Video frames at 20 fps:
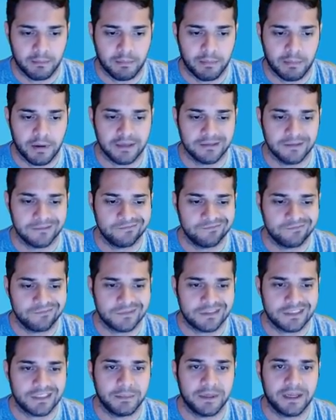but
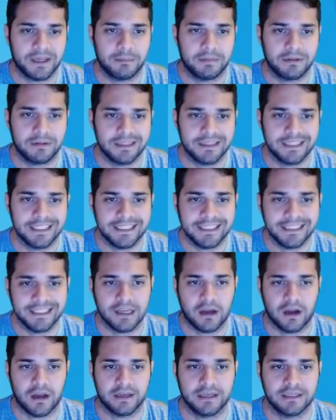to be completely
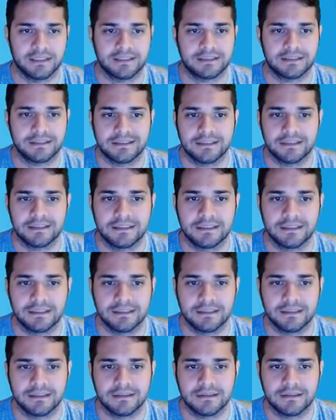honest,
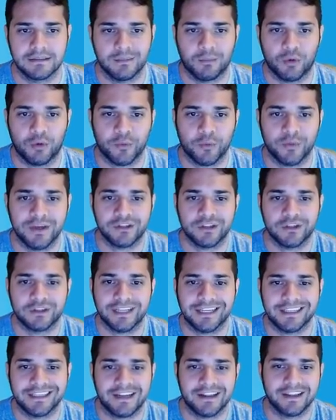the more research
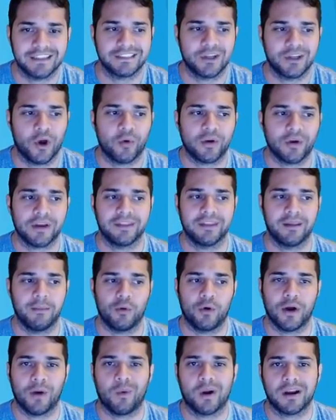I did on the token, the
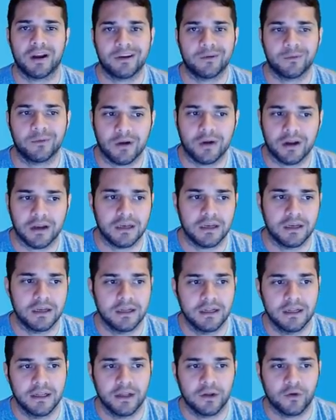more I wanted to run.
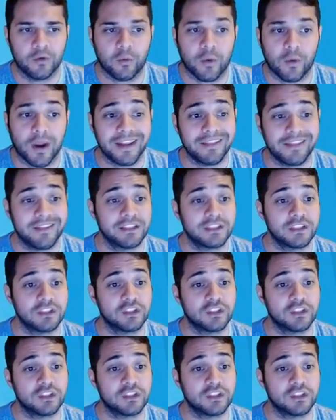Granted, this is